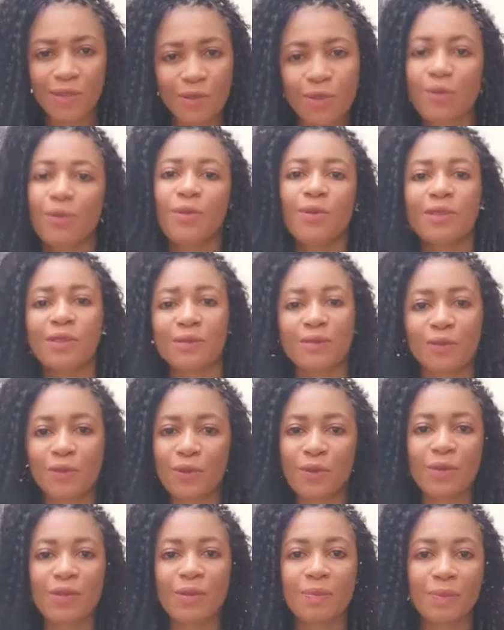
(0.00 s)
You know,
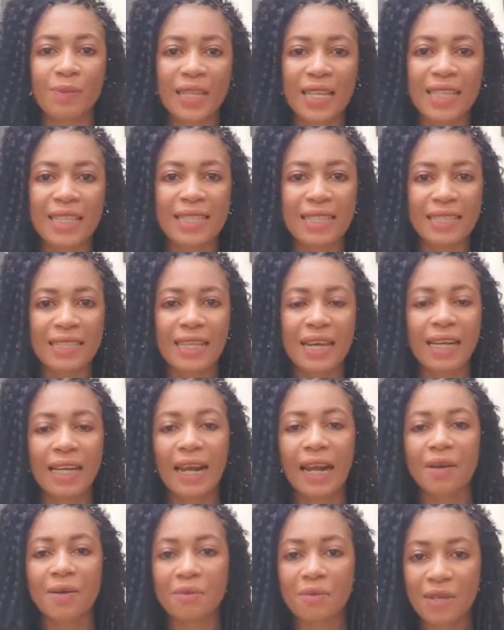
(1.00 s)
those places that
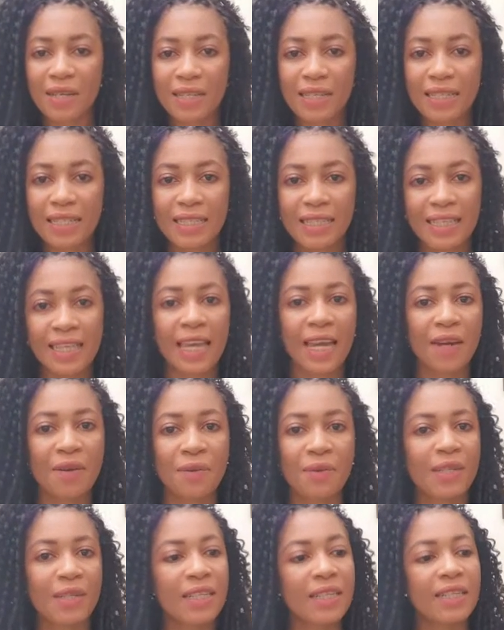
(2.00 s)
are really
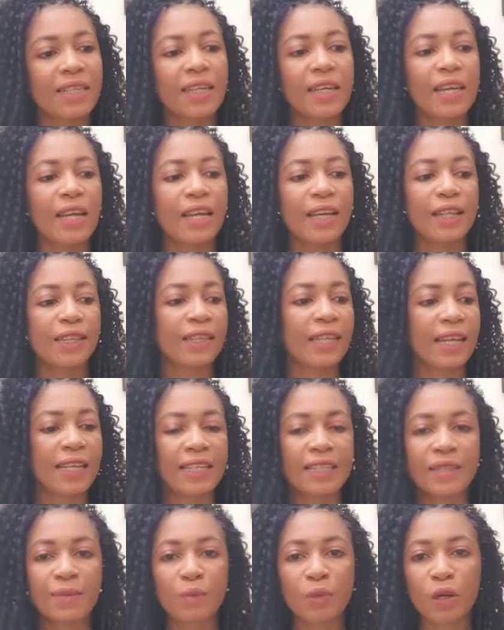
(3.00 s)
scary that
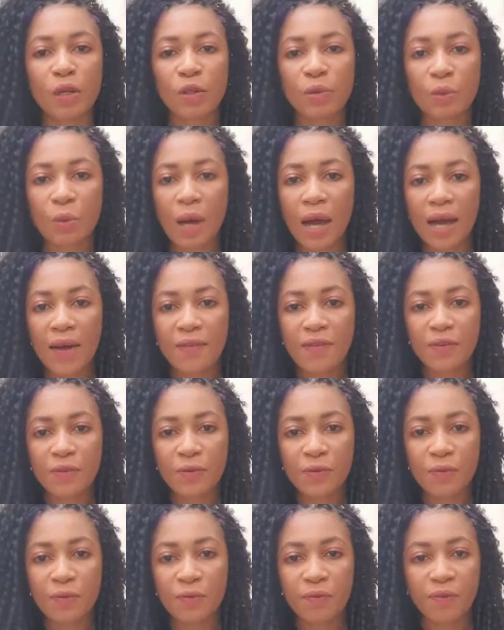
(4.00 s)
these boys will have
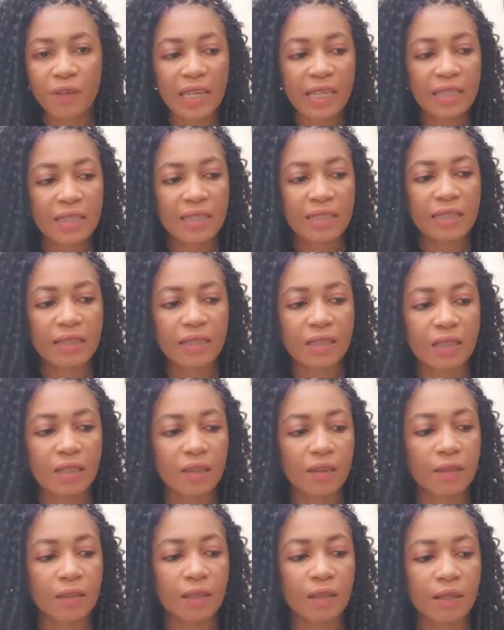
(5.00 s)
to face
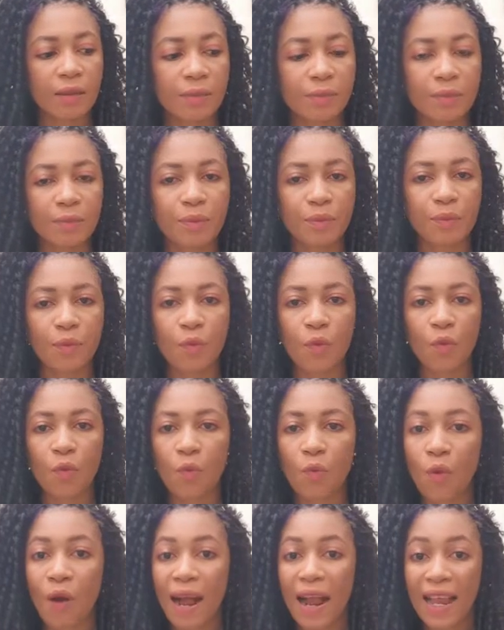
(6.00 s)

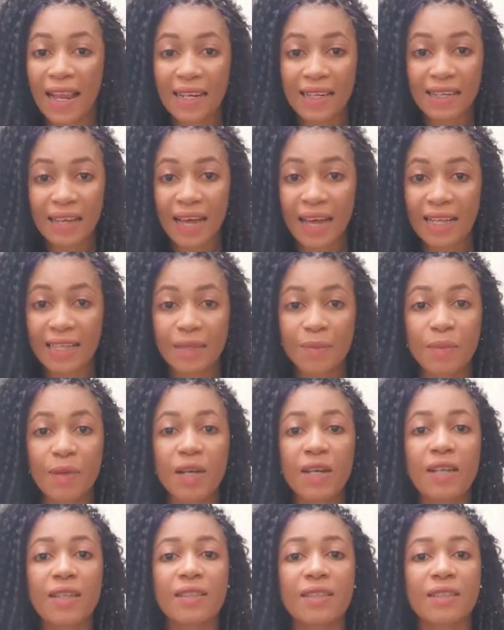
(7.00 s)
wild
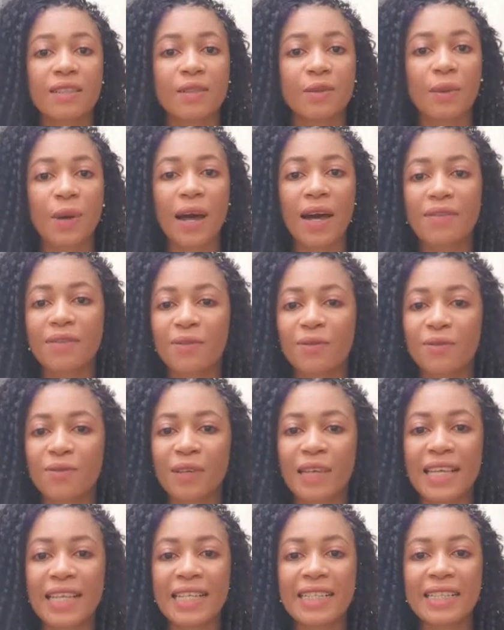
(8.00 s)
animals, they'll have to
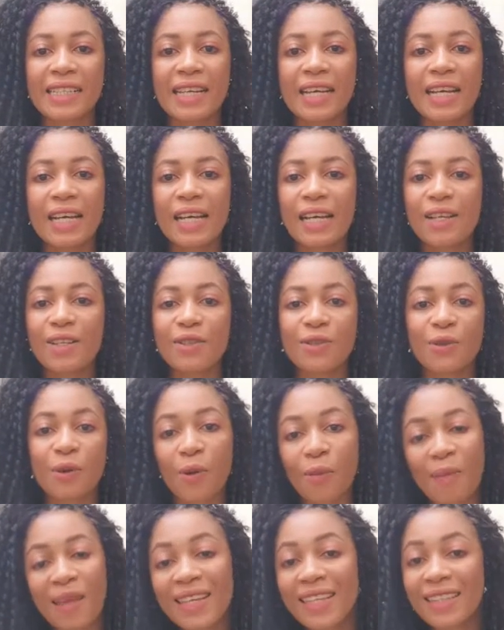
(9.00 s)
face
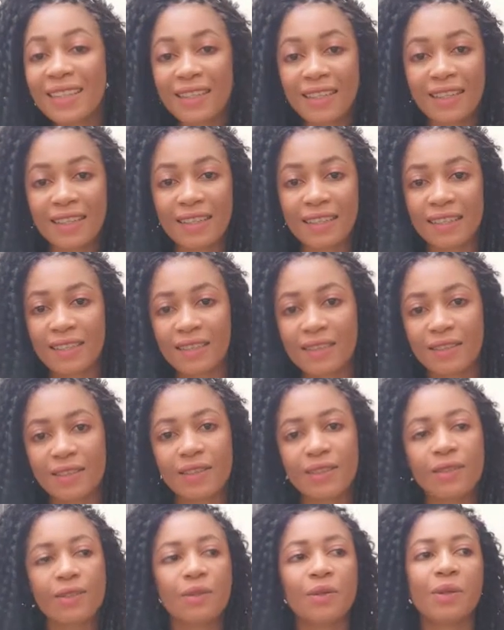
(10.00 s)
so many things.
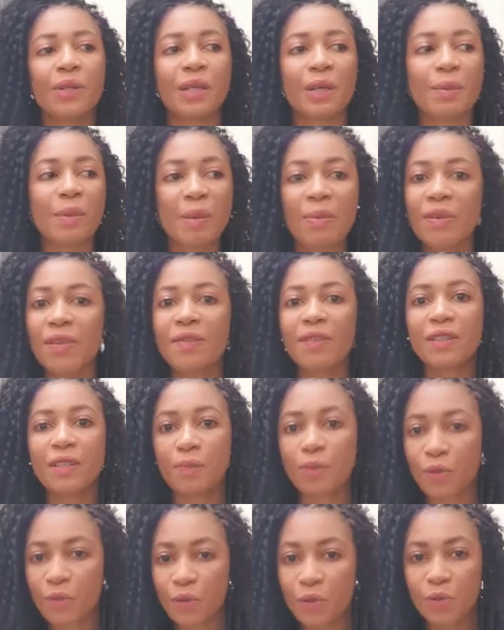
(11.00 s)
Okay, maybe even
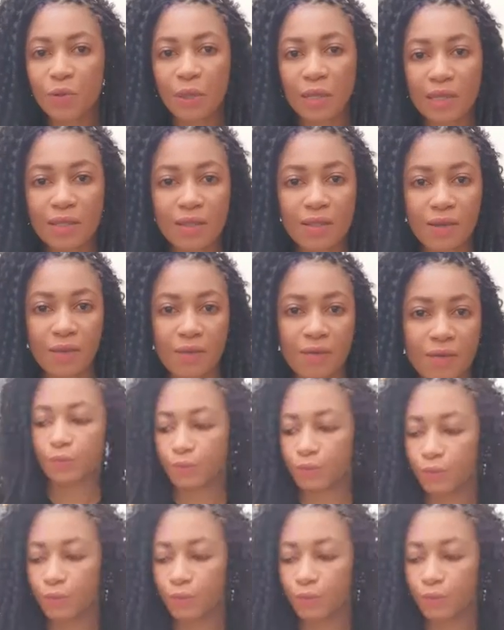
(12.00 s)
spiritual stuff.